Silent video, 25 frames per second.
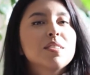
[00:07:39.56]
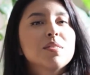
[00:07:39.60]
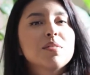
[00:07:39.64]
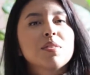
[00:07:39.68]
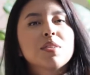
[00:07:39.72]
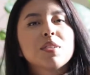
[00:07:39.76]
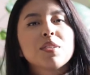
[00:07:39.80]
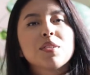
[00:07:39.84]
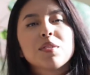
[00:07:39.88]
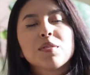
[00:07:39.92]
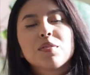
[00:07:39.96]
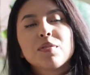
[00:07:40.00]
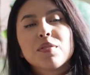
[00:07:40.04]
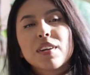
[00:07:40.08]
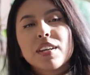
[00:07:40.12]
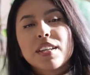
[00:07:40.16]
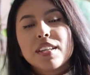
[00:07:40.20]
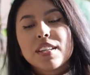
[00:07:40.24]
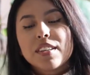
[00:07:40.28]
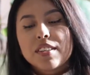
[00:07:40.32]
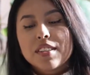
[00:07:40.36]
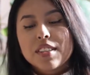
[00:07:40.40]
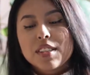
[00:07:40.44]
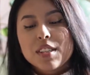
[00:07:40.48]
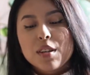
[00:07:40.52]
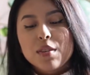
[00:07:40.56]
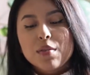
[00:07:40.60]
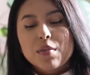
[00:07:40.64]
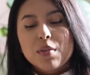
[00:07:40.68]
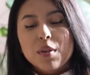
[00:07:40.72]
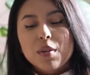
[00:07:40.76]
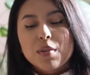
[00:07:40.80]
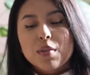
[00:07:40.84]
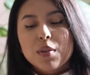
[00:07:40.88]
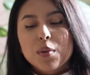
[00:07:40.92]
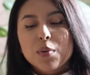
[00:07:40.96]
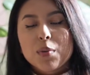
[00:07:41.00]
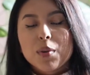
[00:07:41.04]
if you do find yourself
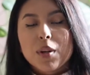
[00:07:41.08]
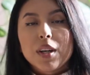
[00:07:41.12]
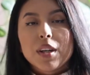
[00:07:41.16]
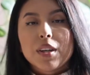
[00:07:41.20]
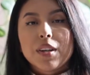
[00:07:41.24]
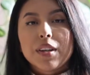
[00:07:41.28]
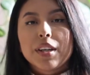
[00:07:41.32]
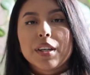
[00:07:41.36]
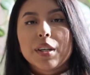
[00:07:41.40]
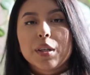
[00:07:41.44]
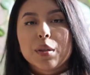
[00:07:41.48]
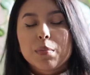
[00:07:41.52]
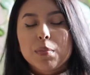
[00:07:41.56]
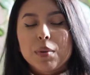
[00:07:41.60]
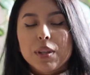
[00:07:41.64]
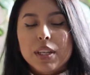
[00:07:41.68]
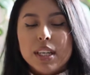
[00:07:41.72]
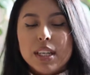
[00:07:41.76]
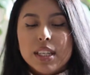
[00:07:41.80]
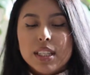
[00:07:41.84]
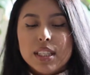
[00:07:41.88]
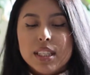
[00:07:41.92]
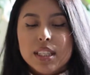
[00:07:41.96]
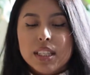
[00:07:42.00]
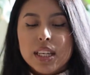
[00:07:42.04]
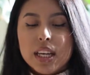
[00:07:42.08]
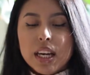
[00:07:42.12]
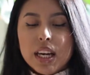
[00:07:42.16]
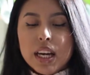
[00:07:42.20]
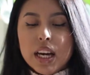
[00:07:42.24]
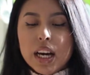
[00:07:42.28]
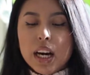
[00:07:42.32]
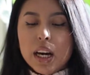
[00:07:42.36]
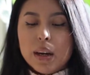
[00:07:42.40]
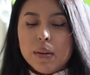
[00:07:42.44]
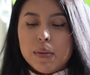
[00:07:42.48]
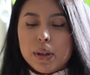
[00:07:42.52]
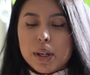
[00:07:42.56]
overwatering your plants,
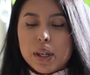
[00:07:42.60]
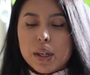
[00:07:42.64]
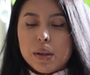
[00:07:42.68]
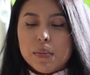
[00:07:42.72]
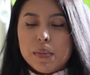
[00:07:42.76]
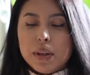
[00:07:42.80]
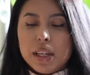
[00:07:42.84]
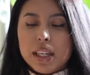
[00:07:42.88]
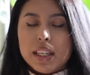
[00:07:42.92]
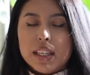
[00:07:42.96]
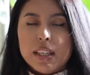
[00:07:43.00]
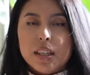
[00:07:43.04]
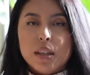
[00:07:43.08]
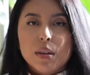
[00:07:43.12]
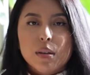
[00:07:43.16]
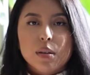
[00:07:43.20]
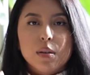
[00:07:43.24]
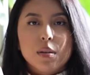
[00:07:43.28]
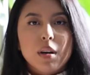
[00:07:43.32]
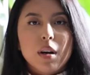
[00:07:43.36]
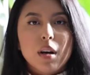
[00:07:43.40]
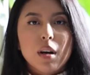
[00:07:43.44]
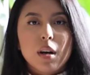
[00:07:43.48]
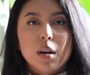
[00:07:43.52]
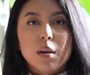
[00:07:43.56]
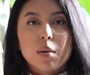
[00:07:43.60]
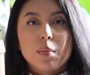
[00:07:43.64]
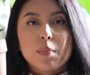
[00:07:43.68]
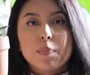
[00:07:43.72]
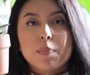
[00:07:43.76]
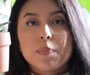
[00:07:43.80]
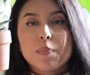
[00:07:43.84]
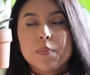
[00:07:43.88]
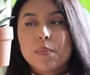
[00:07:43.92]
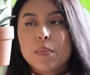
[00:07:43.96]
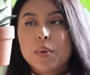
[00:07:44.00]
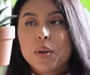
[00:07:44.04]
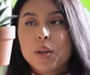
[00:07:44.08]
I recommend
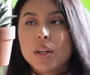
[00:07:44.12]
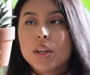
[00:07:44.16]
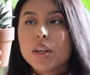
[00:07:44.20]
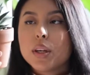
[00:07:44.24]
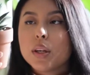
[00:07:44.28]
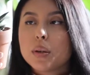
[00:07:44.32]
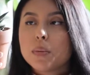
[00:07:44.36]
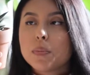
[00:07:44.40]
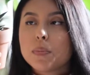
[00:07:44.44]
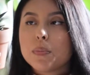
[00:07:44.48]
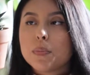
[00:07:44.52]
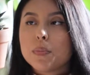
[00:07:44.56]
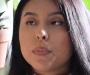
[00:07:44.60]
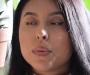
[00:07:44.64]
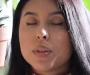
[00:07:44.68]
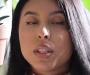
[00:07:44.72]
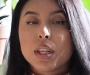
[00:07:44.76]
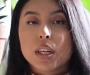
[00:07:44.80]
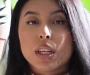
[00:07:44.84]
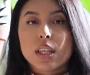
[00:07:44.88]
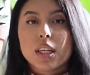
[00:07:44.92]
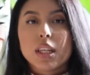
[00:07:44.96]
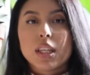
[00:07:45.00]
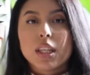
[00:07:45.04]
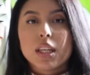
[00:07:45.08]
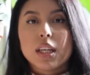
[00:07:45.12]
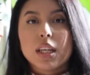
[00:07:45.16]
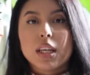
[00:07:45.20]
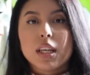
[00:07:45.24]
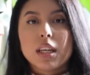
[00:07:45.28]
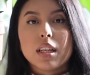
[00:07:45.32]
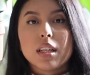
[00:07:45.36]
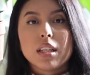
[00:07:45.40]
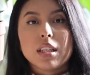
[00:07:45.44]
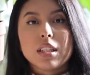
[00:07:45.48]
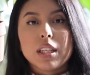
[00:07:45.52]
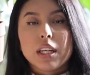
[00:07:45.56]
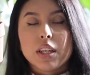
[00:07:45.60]
putting your succulent
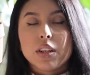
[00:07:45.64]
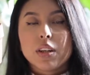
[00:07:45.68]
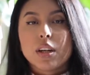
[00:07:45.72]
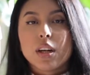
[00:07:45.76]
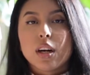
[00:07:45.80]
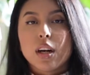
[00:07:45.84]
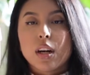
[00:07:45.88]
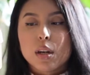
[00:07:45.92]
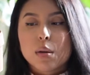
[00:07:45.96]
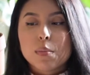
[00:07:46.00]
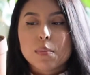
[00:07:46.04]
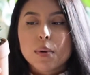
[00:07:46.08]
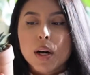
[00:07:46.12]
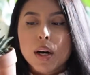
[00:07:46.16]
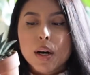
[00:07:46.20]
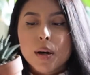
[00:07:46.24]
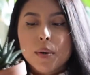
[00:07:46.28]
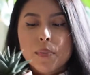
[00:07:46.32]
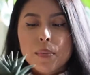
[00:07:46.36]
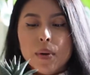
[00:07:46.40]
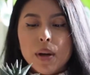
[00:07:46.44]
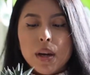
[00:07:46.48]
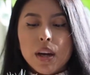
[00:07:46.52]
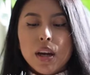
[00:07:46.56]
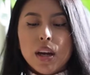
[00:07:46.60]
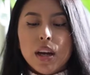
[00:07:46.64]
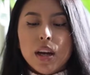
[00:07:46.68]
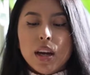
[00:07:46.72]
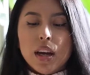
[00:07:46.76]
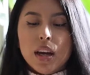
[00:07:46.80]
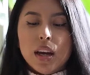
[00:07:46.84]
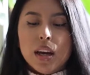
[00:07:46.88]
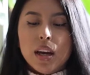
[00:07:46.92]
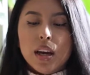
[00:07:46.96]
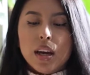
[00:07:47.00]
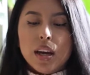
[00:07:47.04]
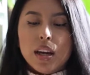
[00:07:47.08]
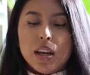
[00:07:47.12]
in a terracotta pot
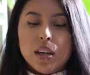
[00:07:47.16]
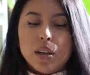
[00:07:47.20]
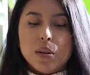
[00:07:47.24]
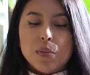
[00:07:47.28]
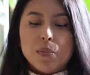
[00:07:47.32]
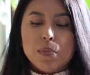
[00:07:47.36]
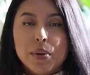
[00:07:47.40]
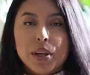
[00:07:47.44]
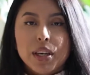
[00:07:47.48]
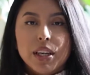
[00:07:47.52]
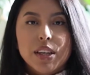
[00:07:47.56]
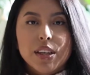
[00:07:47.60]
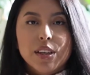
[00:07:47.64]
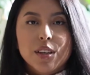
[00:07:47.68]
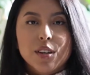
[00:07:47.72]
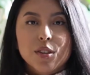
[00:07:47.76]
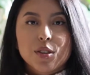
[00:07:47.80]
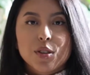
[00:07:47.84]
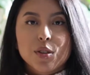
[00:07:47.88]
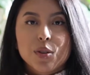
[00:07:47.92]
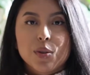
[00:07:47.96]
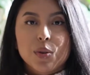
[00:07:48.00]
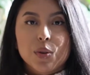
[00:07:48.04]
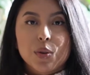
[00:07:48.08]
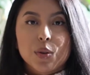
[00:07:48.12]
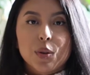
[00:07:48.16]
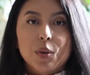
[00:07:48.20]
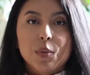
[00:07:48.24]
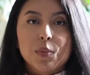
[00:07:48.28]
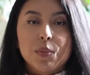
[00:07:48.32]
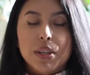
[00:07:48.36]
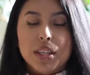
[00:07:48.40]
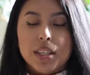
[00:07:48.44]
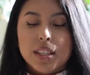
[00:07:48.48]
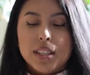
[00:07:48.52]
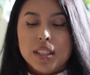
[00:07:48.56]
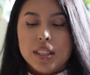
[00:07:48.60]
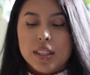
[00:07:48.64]
and making your soil
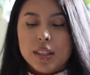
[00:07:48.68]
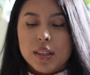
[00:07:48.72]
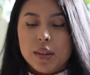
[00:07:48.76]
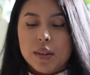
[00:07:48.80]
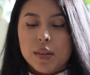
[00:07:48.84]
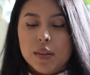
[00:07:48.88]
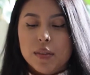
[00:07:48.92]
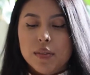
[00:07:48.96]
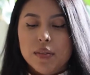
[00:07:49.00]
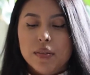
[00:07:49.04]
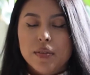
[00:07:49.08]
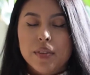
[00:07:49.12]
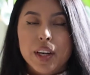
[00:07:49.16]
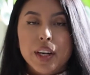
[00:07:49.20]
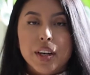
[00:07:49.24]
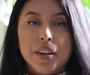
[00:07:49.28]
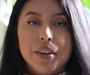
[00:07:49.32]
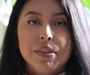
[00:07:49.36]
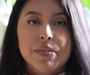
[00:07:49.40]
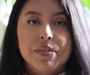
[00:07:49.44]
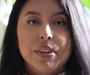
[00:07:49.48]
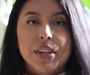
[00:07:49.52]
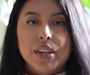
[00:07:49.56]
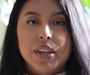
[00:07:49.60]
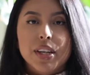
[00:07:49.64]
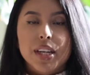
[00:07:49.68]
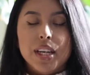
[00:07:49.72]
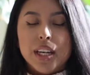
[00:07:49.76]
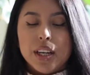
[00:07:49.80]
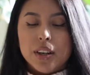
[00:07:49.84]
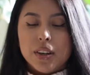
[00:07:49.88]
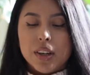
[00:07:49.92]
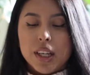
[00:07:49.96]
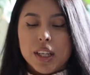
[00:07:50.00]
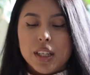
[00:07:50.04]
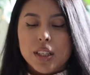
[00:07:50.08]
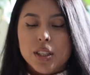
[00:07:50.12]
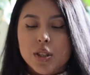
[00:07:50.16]
mix very, very
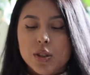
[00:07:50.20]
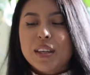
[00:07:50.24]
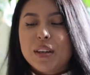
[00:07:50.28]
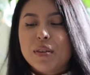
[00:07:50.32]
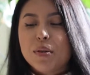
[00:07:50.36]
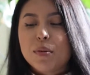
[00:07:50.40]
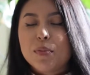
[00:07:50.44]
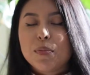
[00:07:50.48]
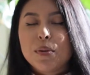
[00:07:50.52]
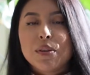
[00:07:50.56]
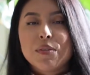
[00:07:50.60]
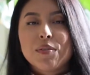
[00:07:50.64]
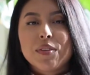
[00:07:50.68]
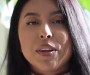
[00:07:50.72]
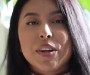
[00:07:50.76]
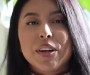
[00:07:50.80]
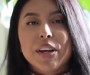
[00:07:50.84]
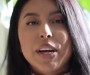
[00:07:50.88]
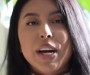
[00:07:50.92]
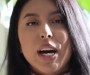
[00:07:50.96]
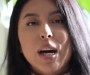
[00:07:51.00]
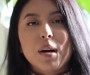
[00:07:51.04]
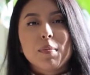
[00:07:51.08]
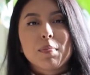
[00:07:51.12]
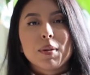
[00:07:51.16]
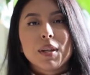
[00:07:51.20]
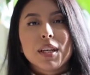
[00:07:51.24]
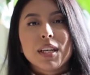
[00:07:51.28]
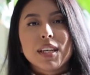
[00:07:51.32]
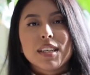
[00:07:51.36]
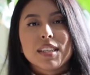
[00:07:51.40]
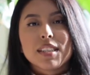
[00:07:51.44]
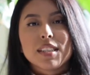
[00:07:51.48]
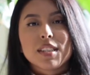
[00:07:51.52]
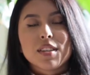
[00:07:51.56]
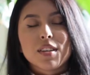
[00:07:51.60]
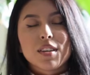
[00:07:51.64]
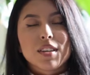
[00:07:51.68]
airy. They will be very happy
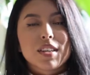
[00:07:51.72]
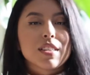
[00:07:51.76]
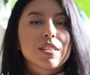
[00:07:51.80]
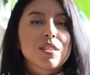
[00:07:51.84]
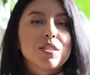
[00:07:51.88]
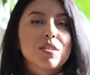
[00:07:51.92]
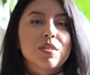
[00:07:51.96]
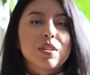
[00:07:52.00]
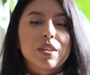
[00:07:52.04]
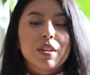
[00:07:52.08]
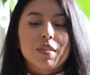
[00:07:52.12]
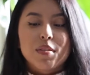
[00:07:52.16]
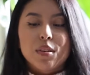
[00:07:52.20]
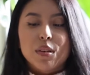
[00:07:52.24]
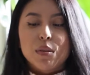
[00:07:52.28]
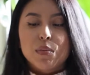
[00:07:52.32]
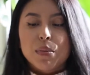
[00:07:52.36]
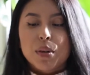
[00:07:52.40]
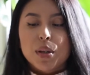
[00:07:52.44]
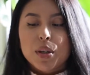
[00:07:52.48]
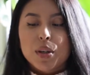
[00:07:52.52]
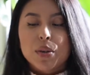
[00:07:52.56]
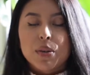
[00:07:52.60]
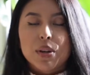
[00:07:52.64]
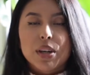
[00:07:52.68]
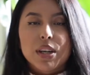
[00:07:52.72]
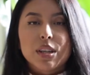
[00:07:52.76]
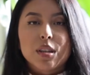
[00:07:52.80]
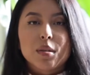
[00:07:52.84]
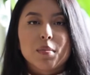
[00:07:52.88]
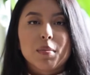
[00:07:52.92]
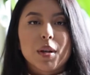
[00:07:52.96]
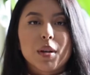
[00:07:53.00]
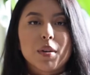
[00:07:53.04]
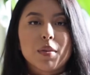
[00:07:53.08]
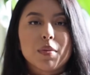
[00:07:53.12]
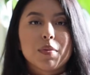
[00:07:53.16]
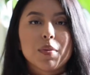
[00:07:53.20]
as long as you give them the correct
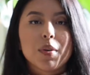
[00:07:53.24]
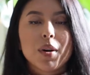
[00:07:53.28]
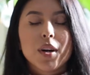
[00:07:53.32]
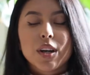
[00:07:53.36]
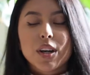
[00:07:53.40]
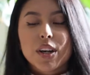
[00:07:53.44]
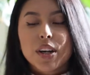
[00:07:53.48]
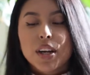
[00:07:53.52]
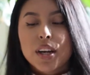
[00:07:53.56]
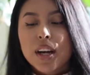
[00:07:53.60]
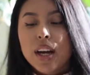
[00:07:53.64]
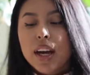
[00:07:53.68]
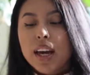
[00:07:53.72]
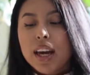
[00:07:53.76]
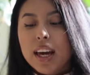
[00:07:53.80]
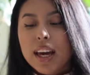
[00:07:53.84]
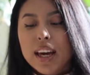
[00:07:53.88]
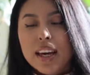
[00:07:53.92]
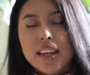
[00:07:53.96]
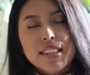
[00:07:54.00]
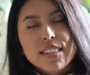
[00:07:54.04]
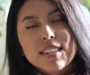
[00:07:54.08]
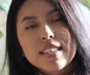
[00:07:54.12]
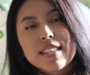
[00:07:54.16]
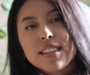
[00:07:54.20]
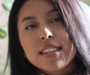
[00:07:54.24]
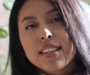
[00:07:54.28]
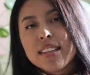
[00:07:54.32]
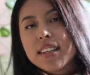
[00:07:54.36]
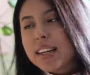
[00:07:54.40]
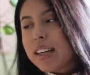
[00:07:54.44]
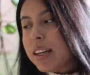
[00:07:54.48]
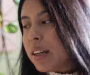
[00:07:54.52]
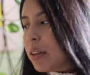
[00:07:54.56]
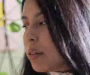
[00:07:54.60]
amount of water and sunlight.